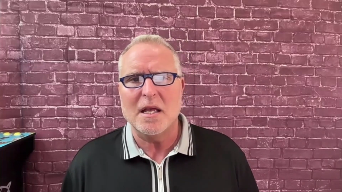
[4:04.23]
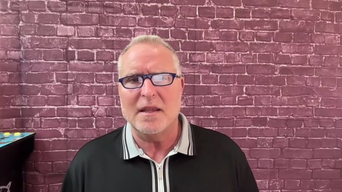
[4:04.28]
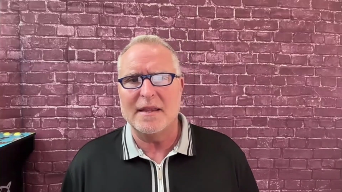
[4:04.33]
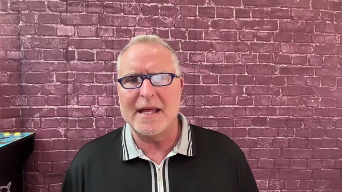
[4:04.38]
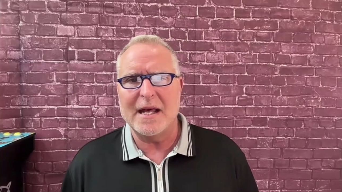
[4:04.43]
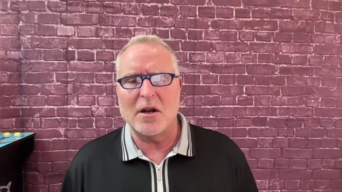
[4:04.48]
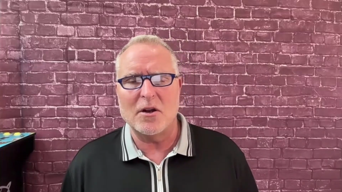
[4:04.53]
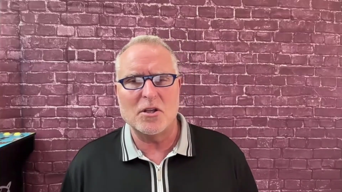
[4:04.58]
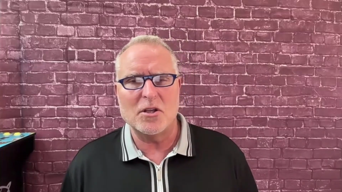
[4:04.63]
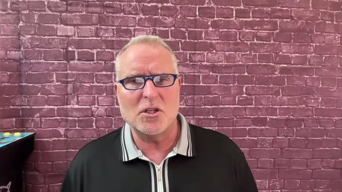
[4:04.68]

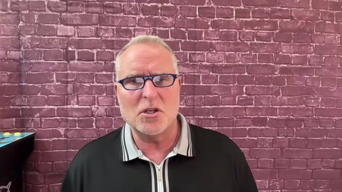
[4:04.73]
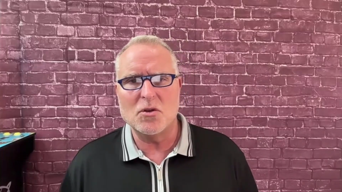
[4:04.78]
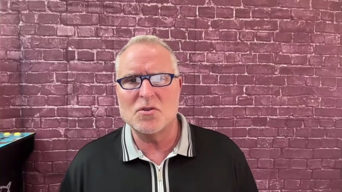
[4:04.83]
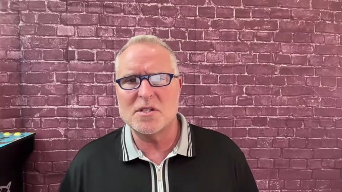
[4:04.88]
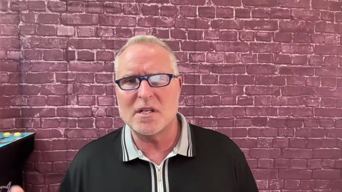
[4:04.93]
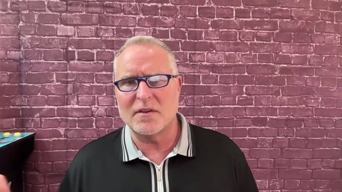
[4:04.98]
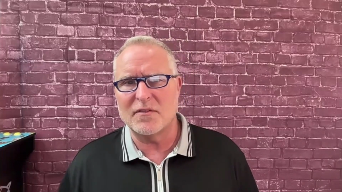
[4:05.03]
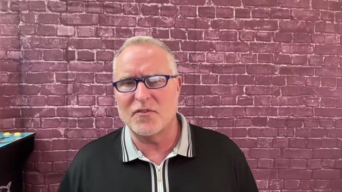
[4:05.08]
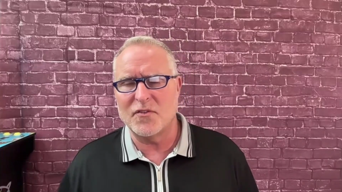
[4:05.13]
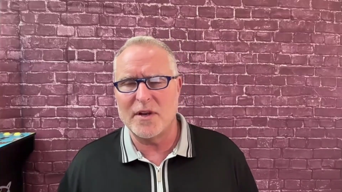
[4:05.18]
that are
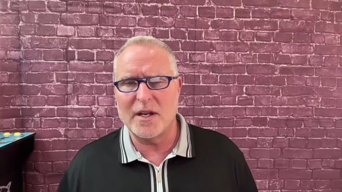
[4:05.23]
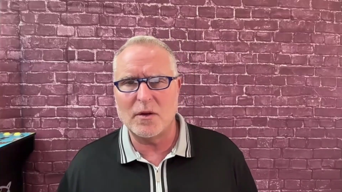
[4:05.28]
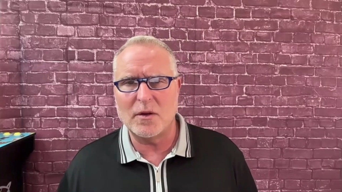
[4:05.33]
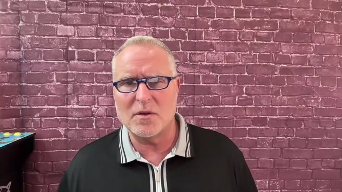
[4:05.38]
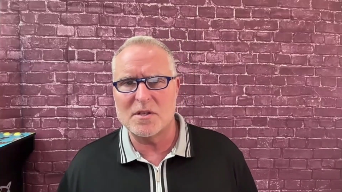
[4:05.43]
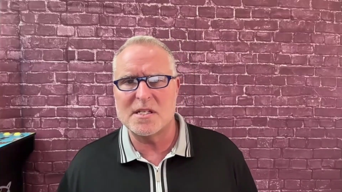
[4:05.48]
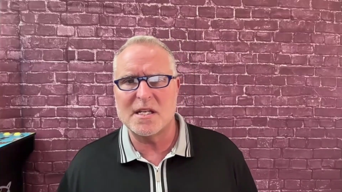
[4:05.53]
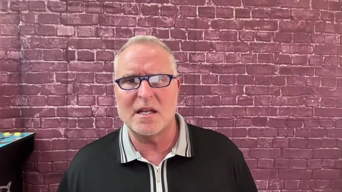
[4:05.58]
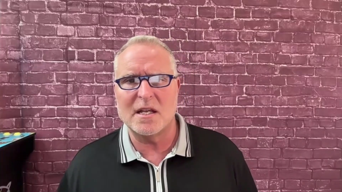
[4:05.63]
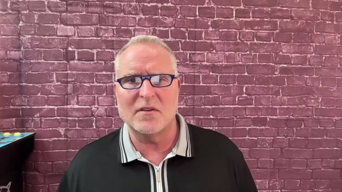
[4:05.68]
using
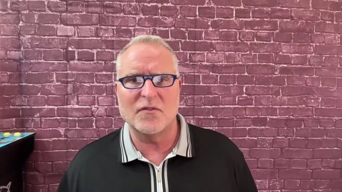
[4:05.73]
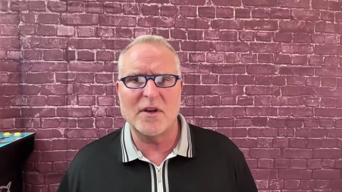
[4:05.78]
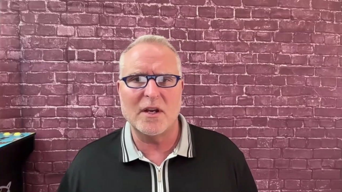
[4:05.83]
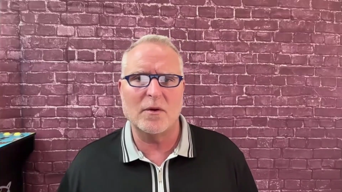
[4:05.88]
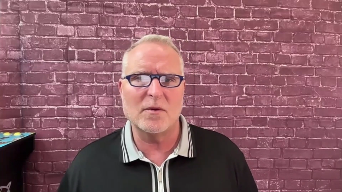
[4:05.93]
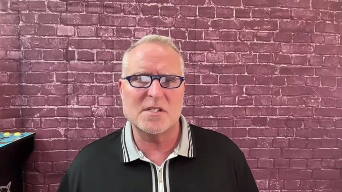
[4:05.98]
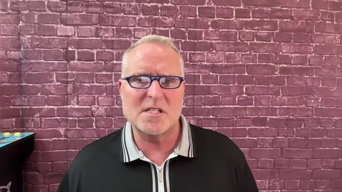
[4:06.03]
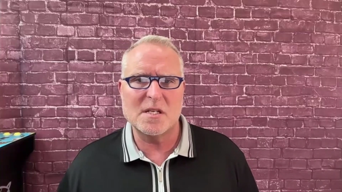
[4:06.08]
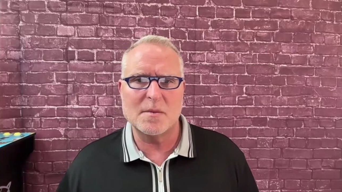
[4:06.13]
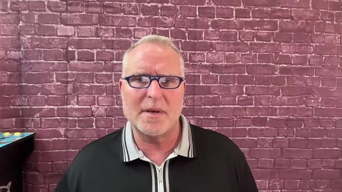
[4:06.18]
frequency and
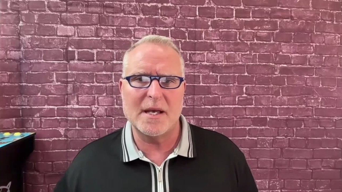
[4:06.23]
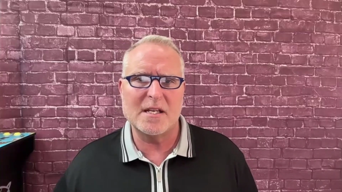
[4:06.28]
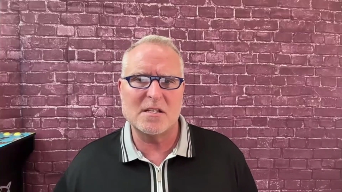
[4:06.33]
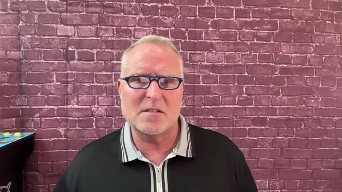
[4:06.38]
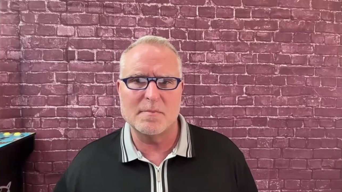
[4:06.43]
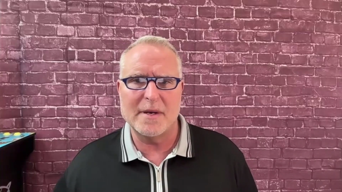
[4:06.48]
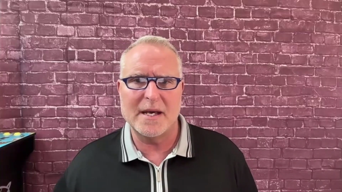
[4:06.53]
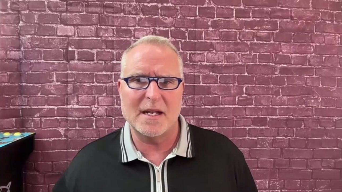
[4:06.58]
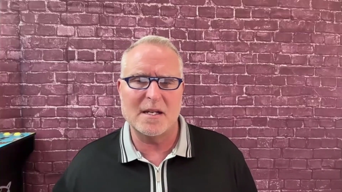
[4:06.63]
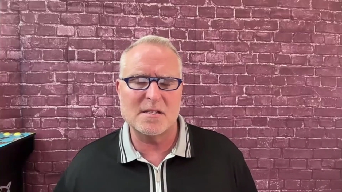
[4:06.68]

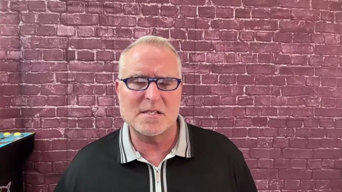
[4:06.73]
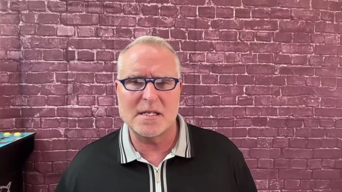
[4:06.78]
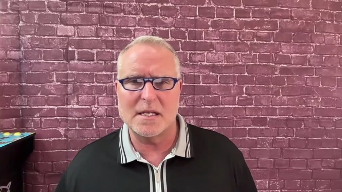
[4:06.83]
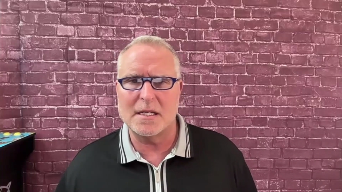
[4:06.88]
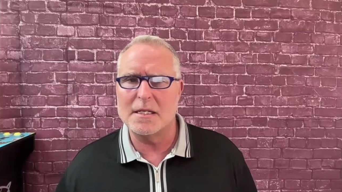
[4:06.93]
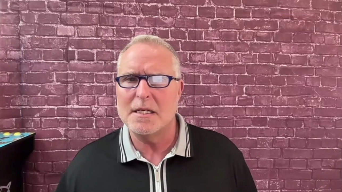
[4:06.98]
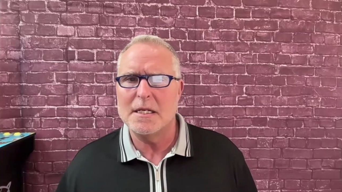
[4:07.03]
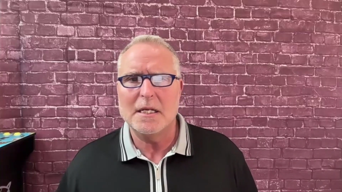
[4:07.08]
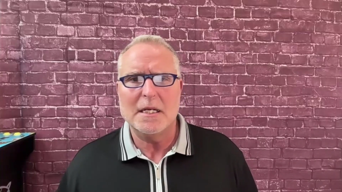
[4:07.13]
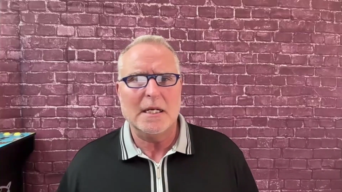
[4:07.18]
frequency-based
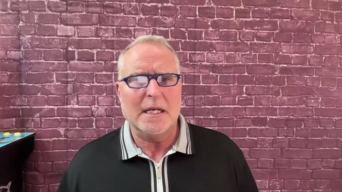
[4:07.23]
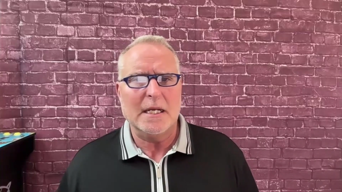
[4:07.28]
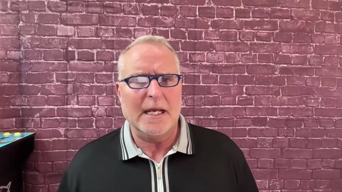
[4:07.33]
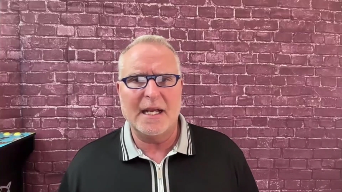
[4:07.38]
medicine.